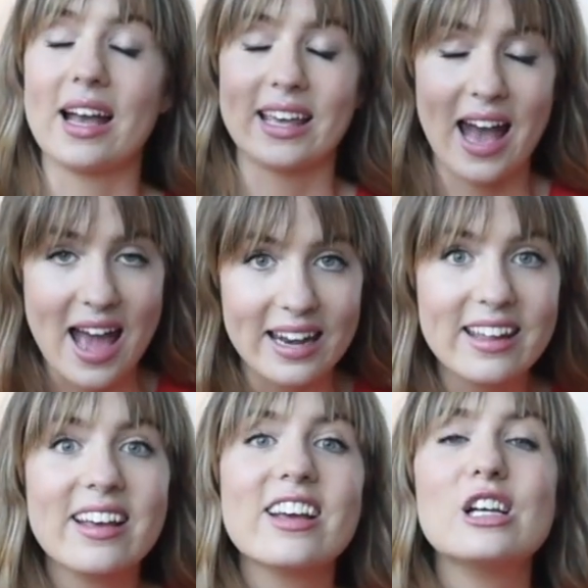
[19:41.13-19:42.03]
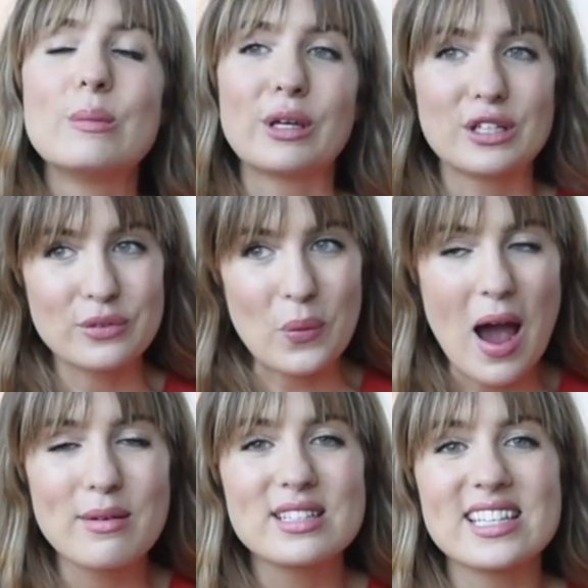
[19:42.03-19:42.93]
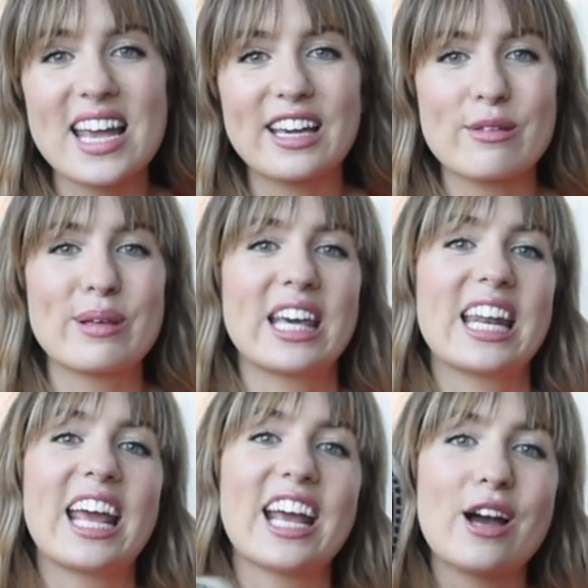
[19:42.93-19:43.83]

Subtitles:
Again, because of what I was saying at the beginning